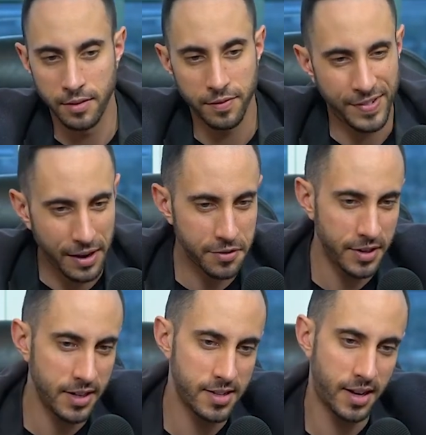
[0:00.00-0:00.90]

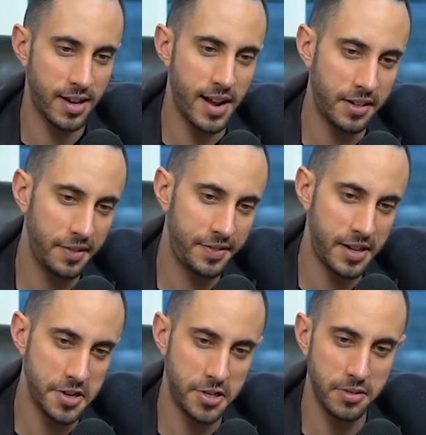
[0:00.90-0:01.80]
Foundry is the connective
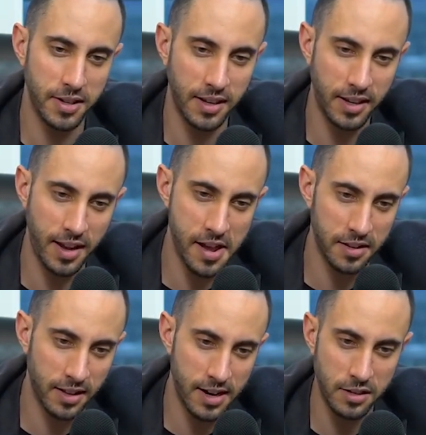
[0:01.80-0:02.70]
tissue linking
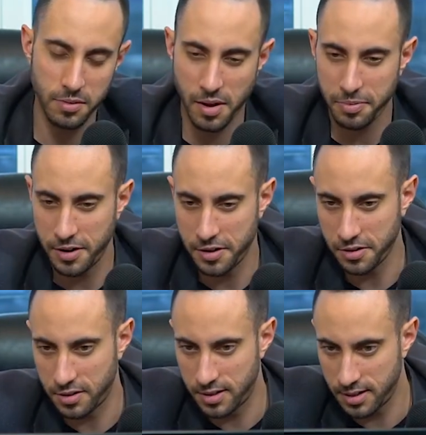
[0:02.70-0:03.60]
analytics with
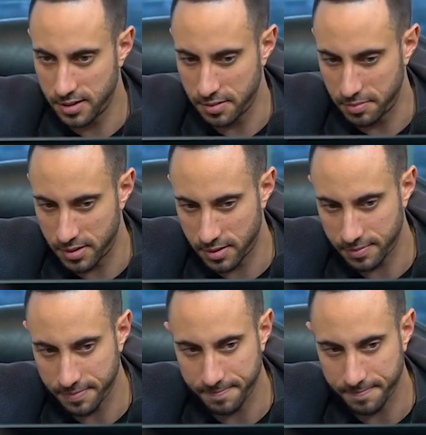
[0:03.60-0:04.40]
operational systems.